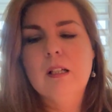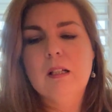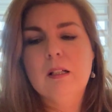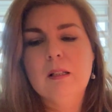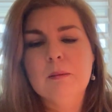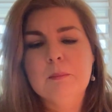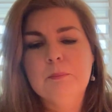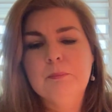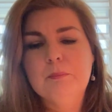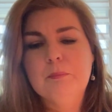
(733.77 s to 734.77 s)

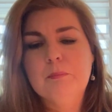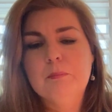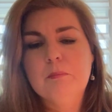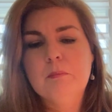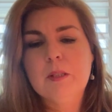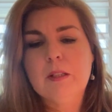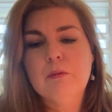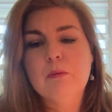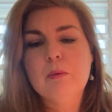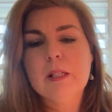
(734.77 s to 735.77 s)
Um, but
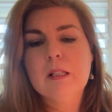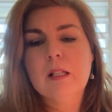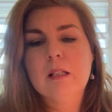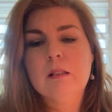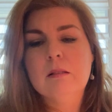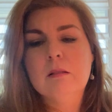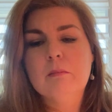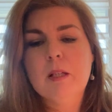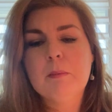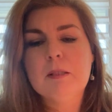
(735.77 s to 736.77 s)
if we can
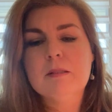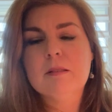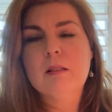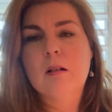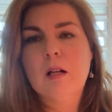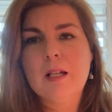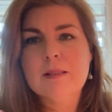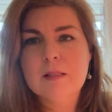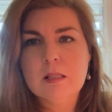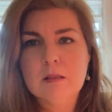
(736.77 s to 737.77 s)
maybe see our
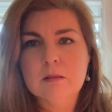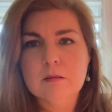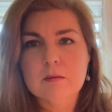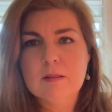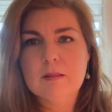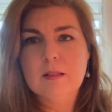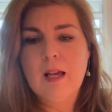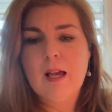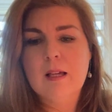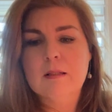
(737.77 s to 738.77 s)
ideals
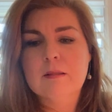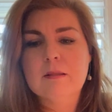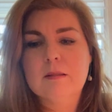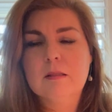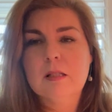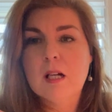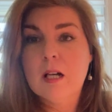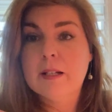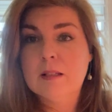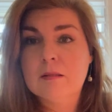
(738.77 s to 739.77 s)
as
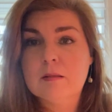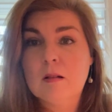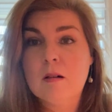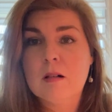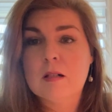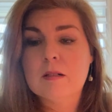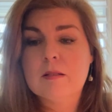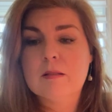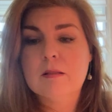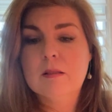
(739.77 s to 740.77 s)
guiding
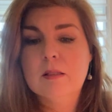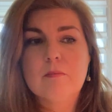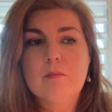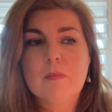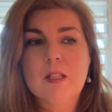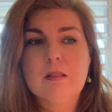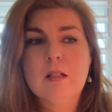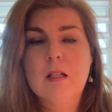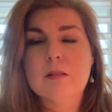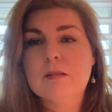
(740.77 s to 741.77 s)
stars,
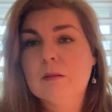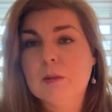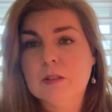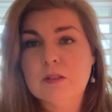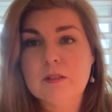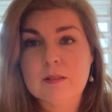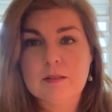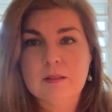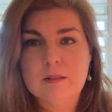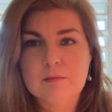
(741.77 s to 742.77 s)
not so much
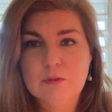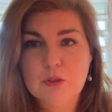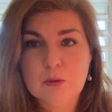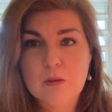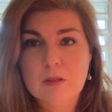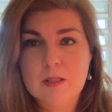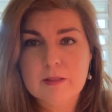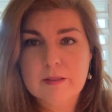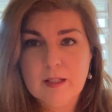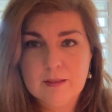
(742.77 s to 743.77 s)
distant
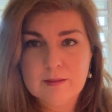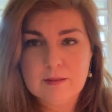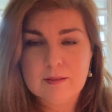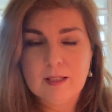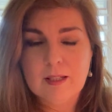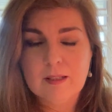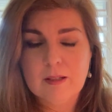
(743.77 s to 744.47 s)
shores, as the saying